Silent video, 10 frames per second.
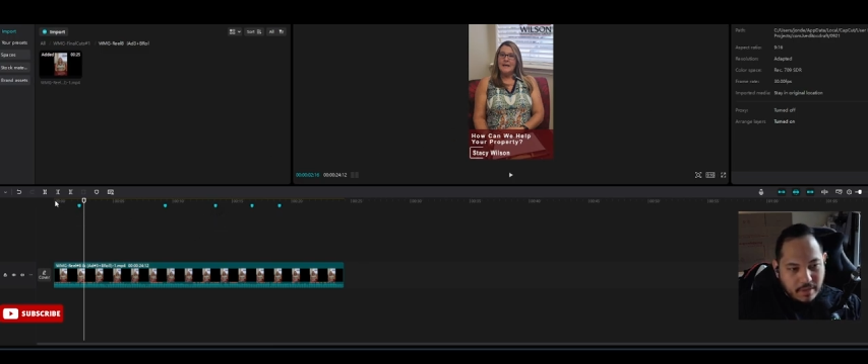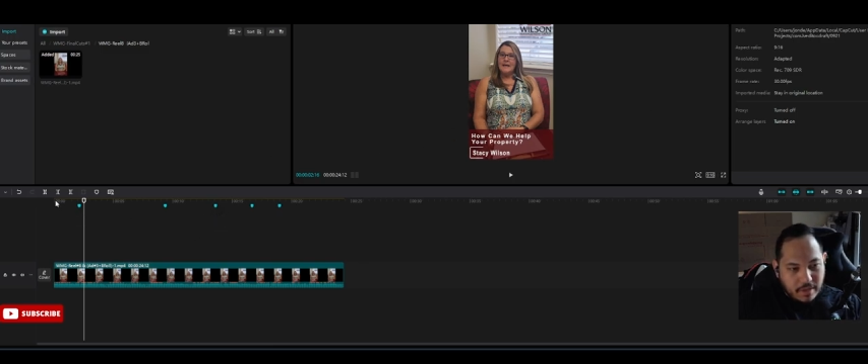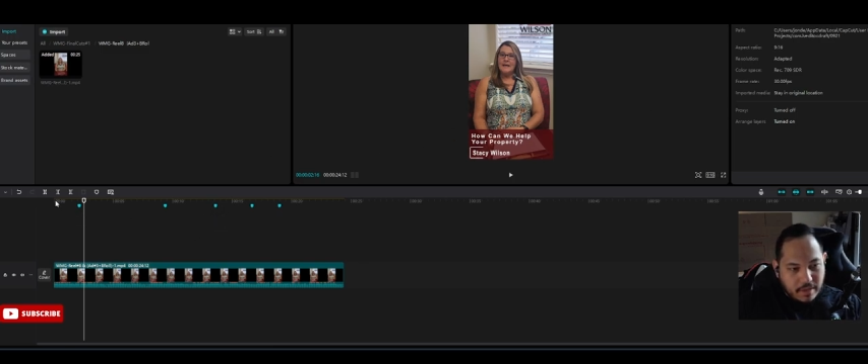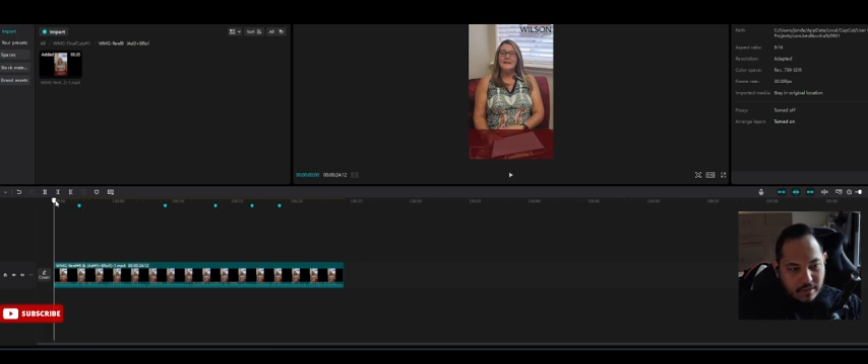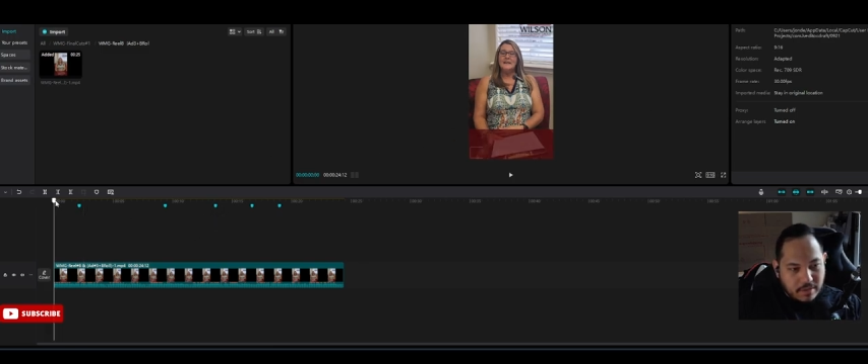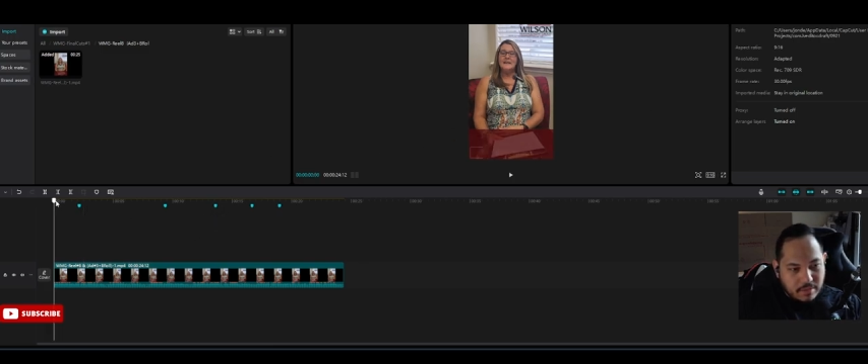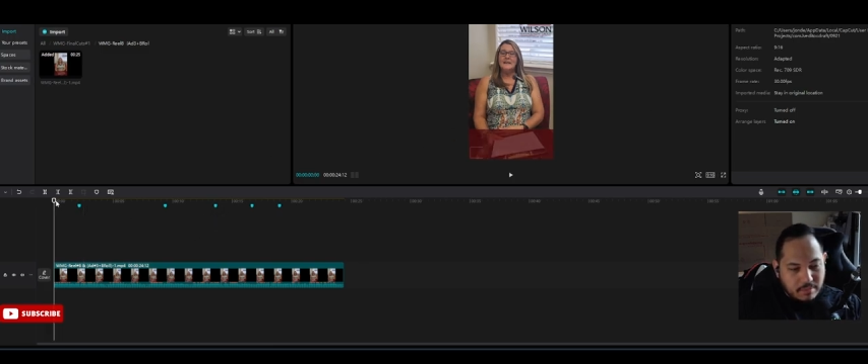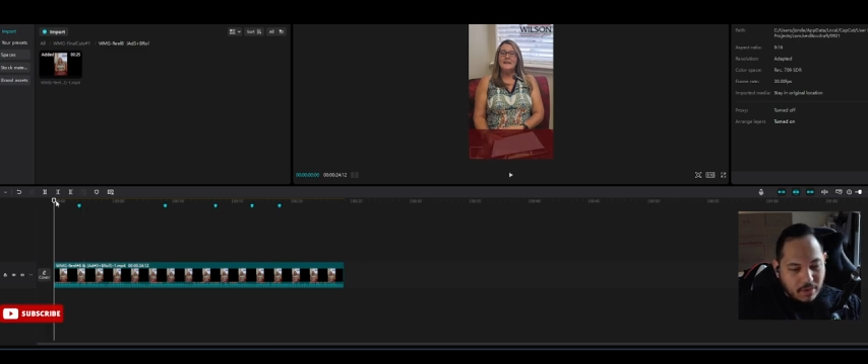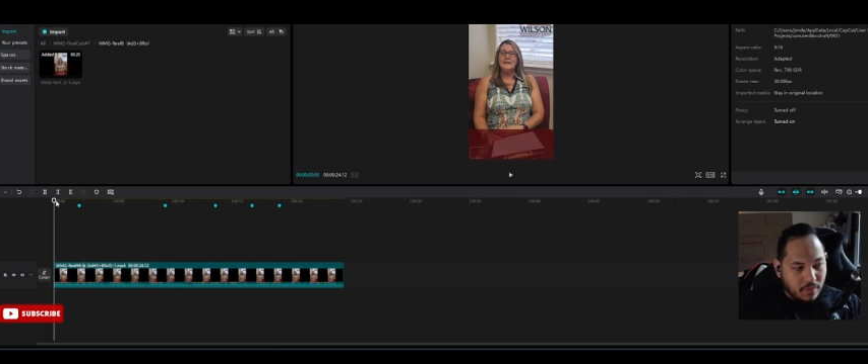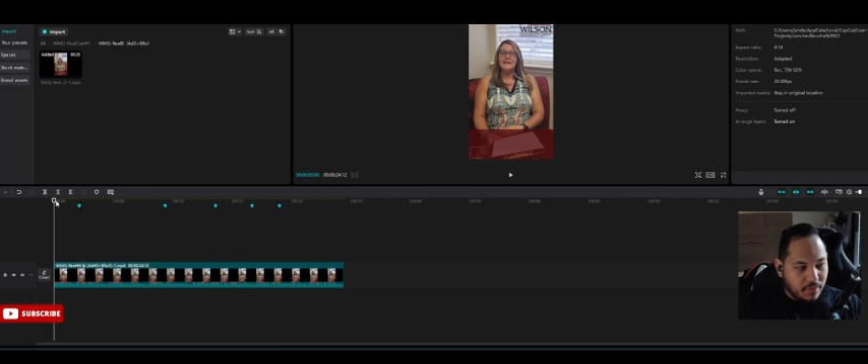and
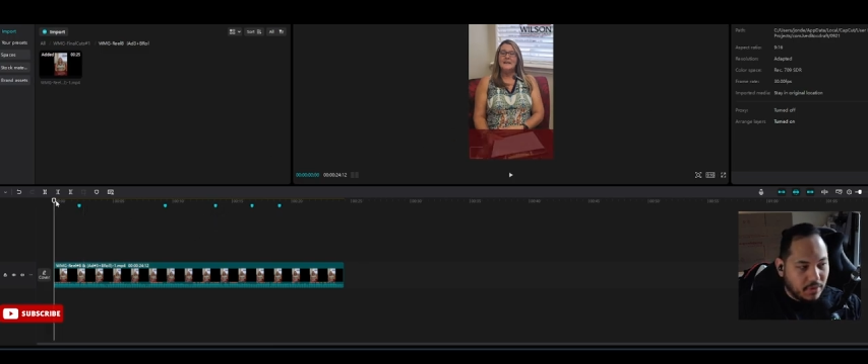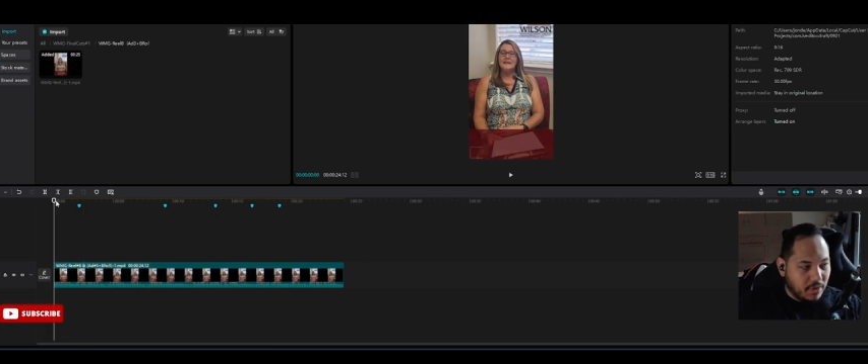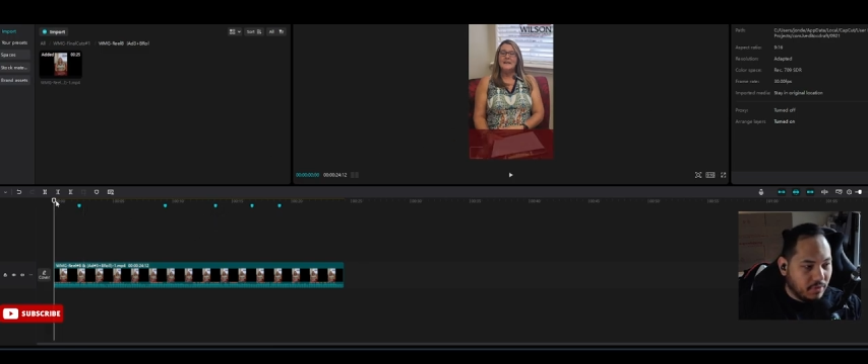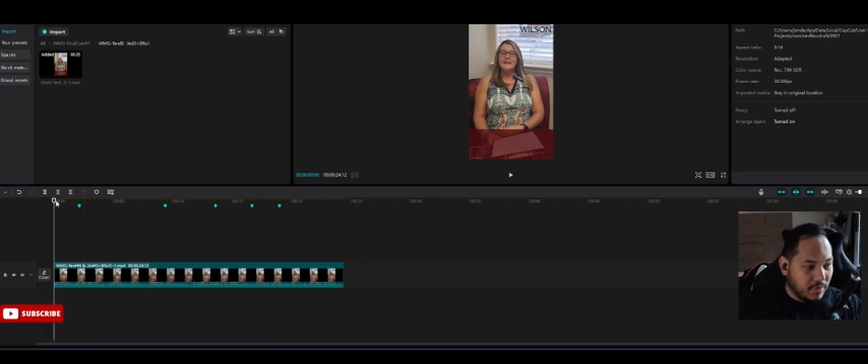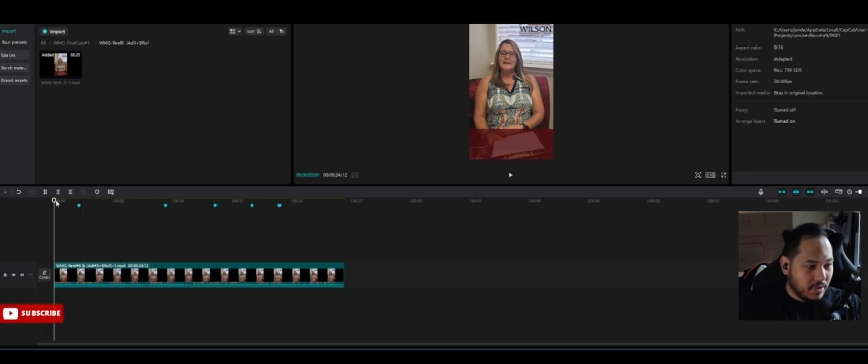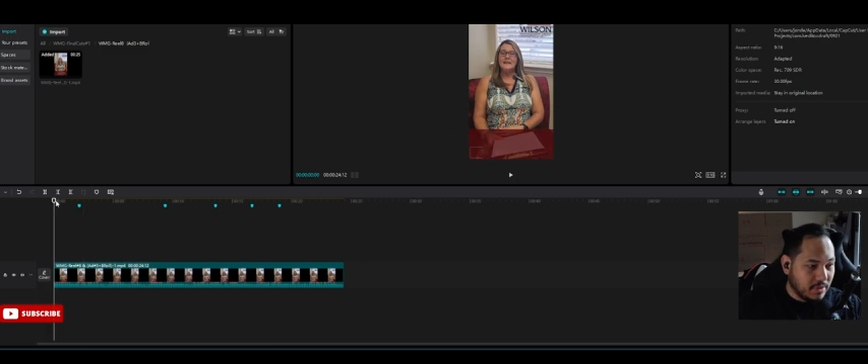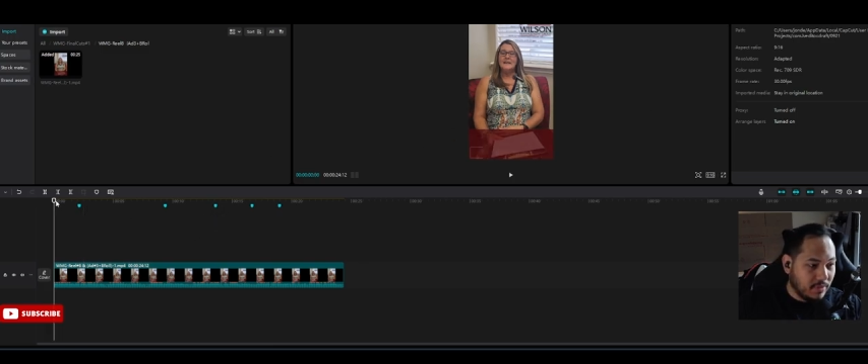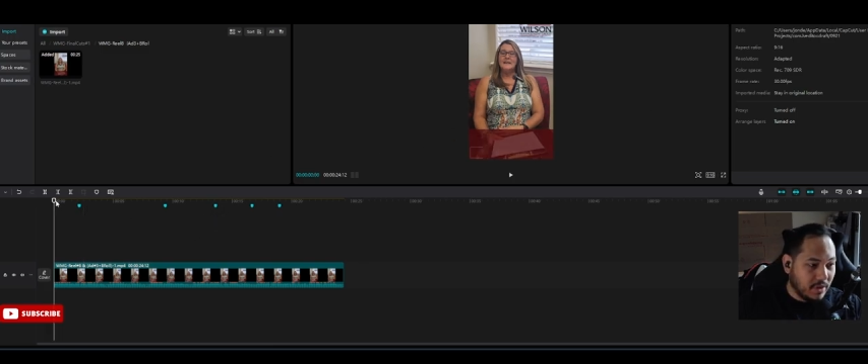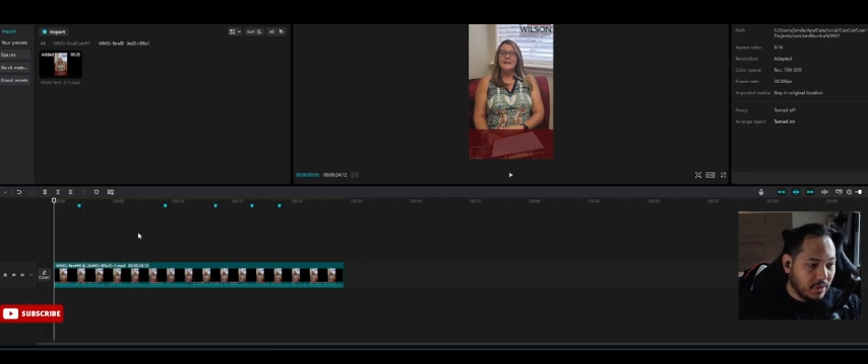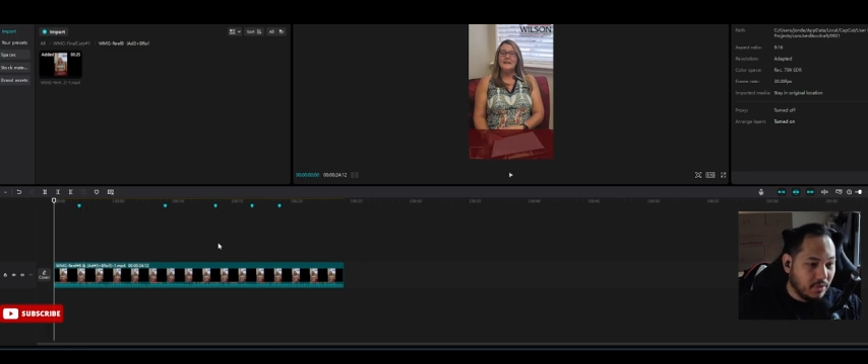hopefully you can find some
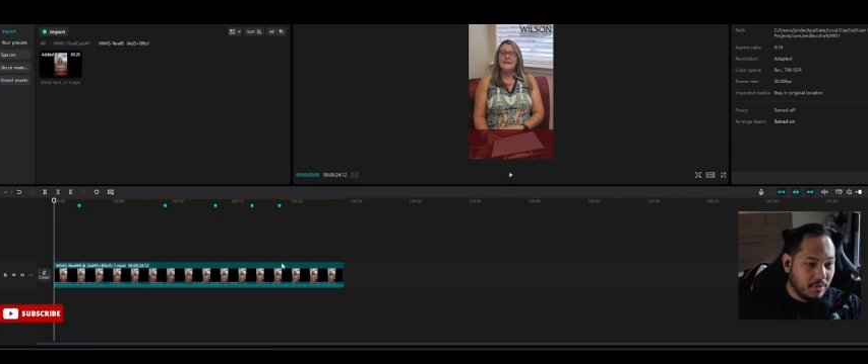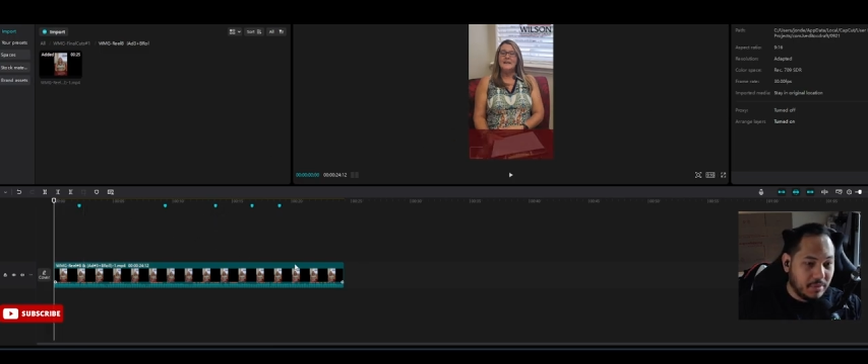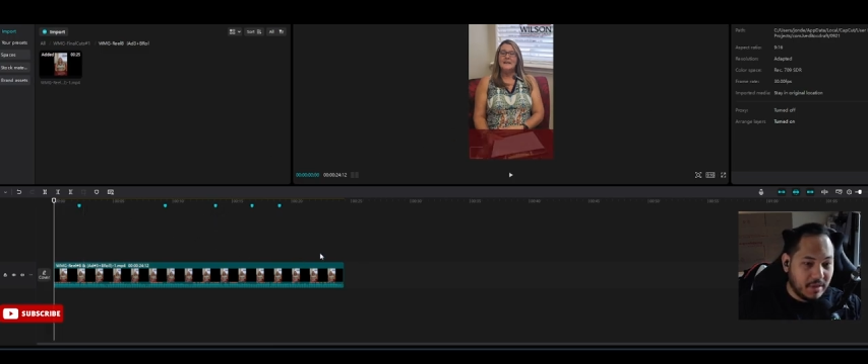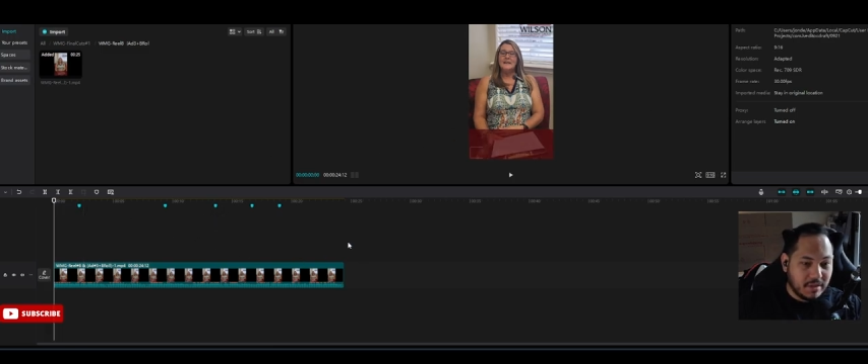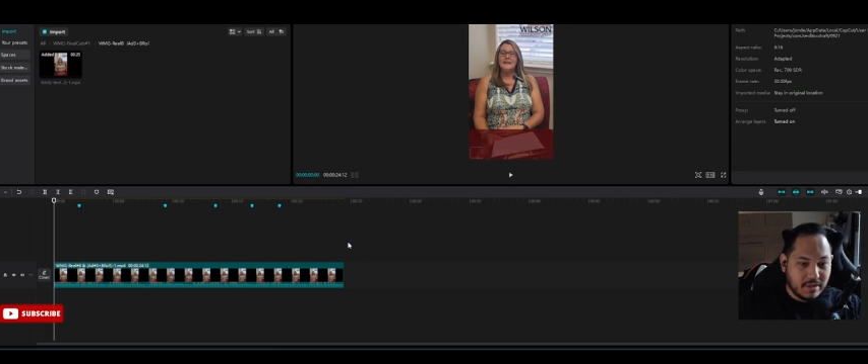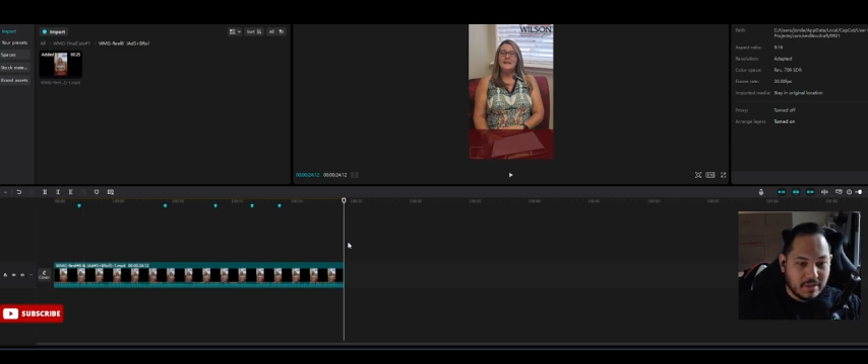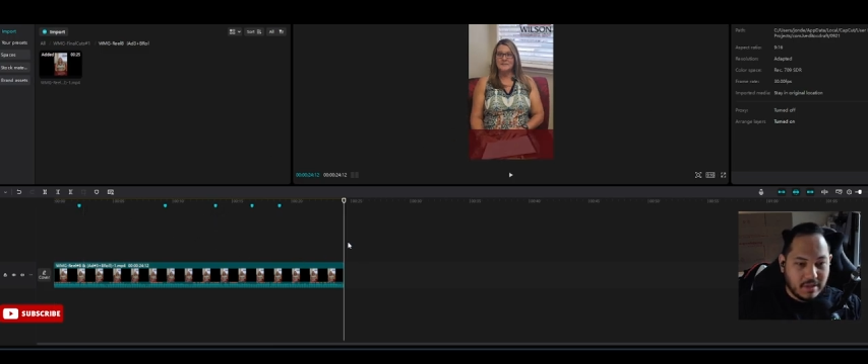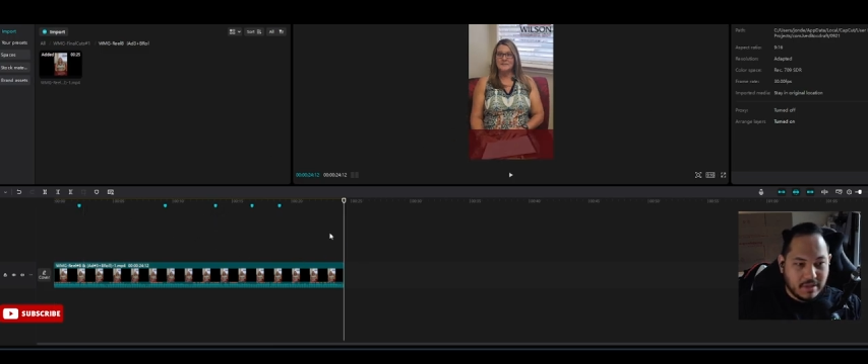value from this,